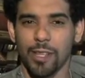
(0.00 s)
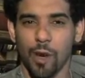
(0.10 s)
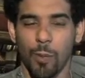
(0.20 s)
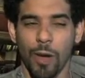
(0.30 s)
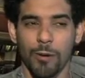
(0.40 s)
He
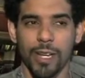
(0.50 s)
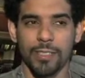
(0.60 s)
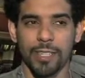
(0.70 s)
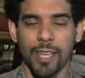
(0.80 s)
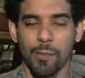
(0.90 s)
called my
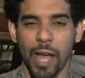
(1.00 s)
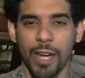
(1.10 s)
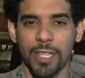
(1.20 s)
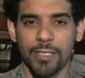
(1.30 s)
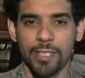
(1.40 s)
raise, and it came
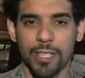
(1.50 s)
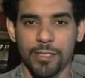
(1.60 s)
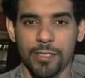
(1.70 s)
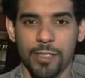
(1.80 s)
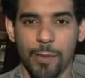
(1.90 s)

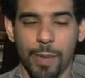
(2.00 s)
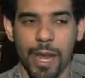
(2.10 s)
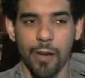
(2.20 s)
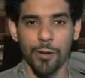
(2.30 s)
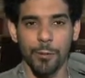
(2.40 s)
9-8-6. I
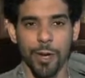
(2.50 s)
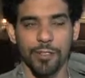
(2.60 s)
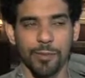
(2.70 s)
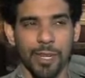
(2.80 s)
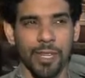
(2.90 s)
bet out, and he
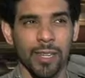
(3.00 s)
raised me.